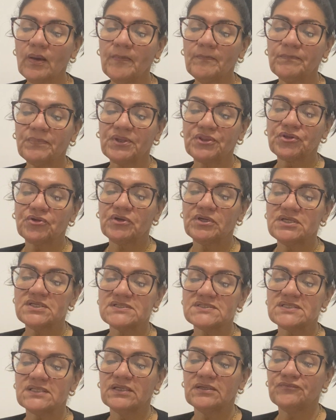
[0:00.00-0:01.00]
But there
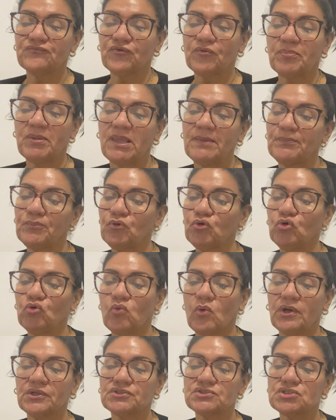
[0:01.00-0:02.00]
is, for people who
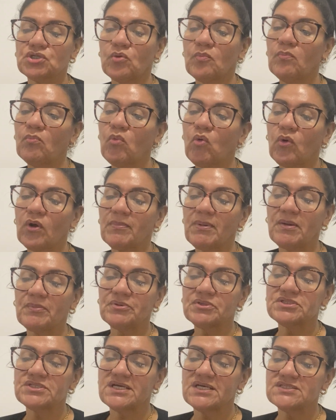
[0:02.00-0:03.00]
want to know more about
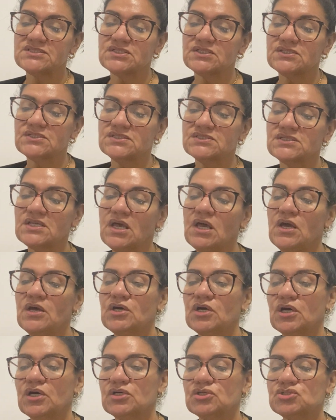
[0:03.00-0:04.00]
pertussis,
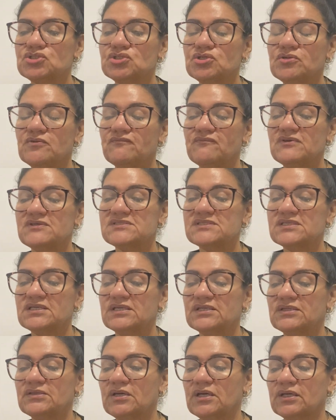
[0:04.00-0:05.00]
should
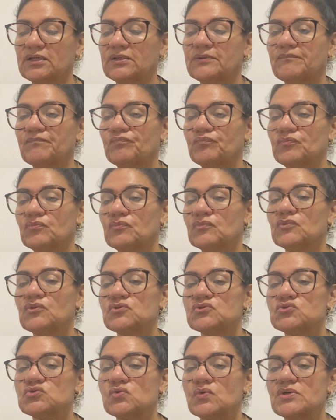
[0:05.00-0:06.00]
visit the
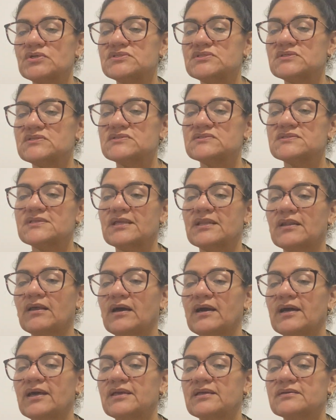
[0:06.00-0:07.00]
sources that
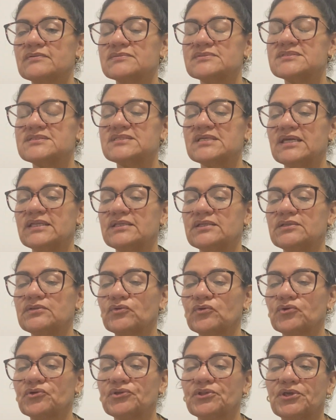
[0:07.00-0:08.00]
I stated
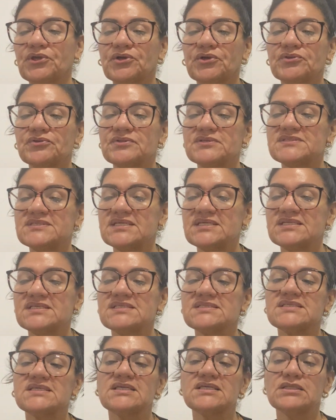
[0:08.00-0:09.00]
earlier, the
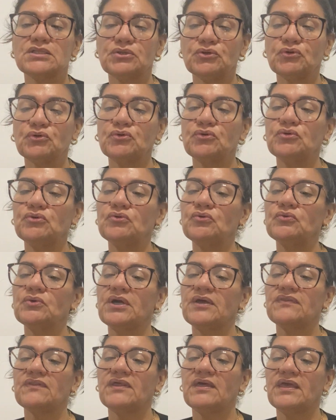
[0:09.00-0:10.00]
CDC, the WHO,
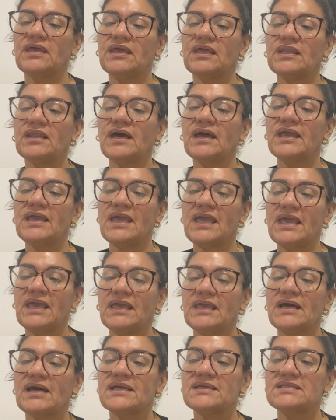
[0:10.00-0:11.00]
and the
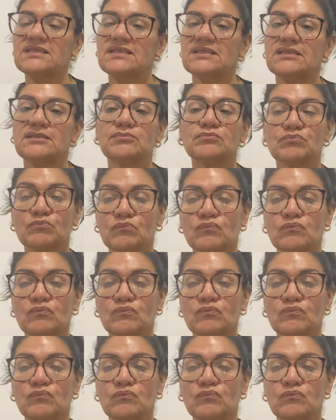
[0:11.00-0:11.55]
NIAID.